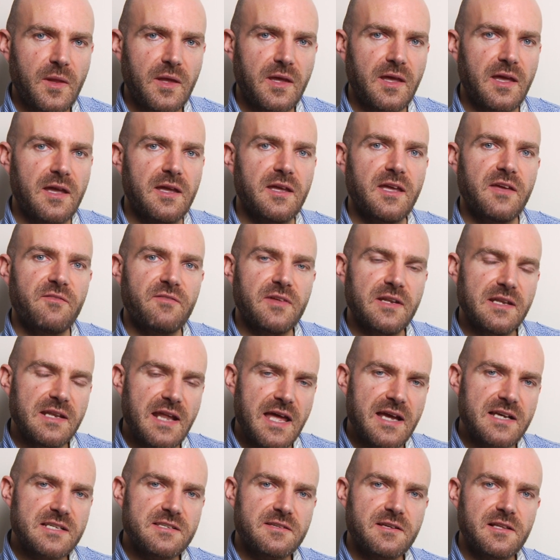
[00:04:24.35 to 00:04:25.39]
Okay, in the
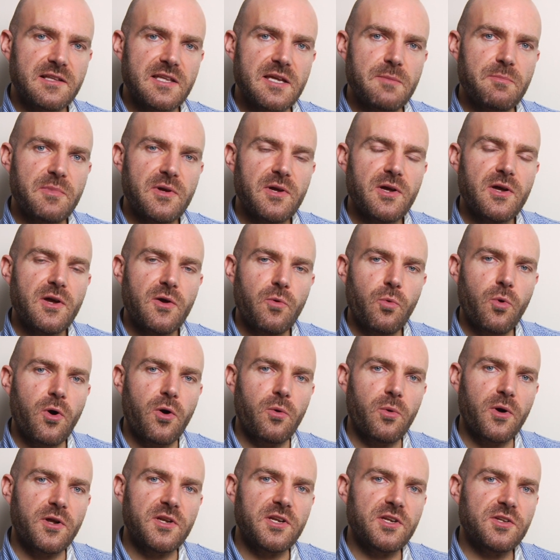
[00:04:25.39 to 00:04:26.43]
next clip, what
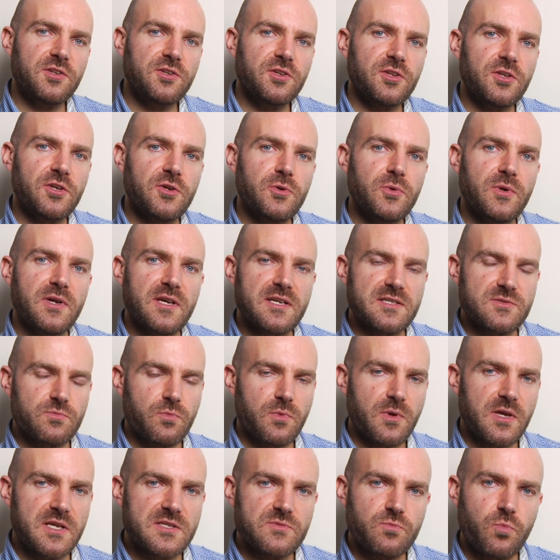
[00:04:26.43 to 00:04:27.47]
I want you to do is
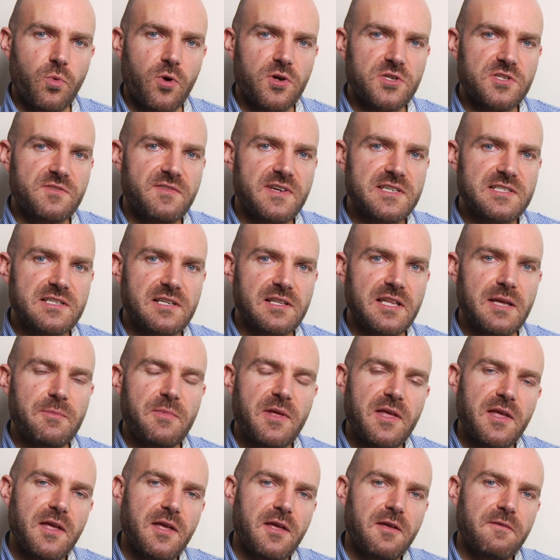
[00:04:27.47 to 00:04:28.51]
watch this
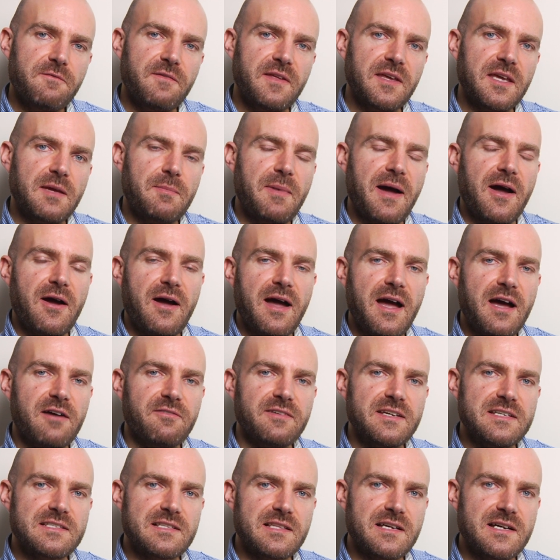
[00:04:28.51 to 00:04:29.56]
clip, think about how
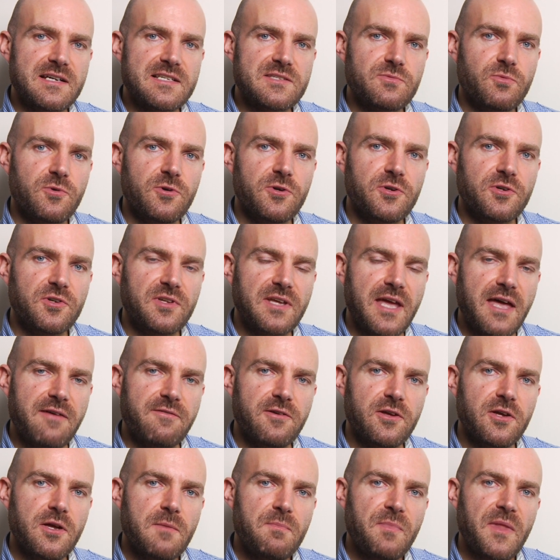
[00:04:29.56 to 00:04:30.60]
these lights work
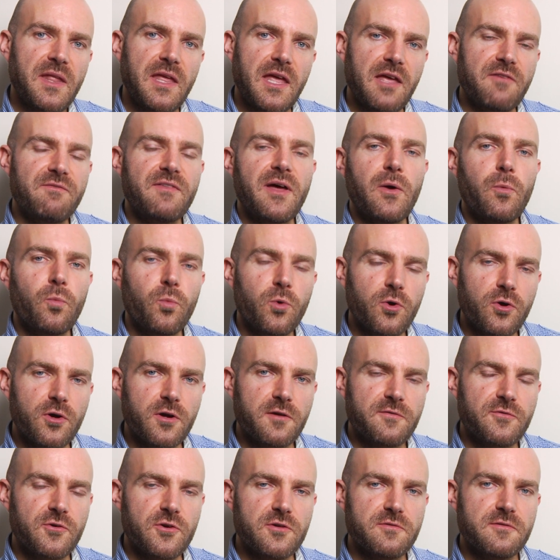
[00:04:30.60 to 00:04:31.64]
together, and then
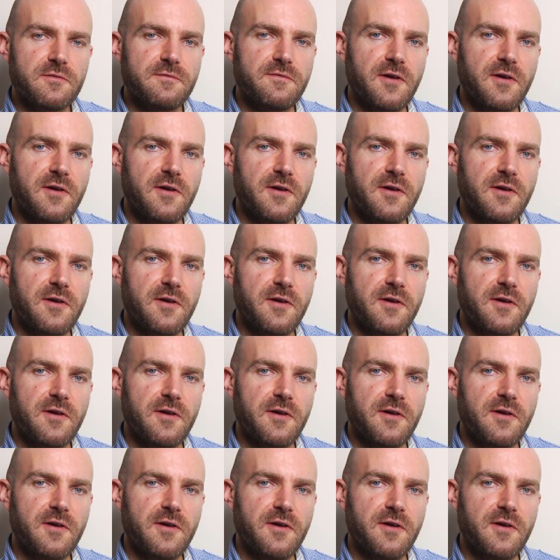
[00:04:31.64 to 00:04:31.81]
work through the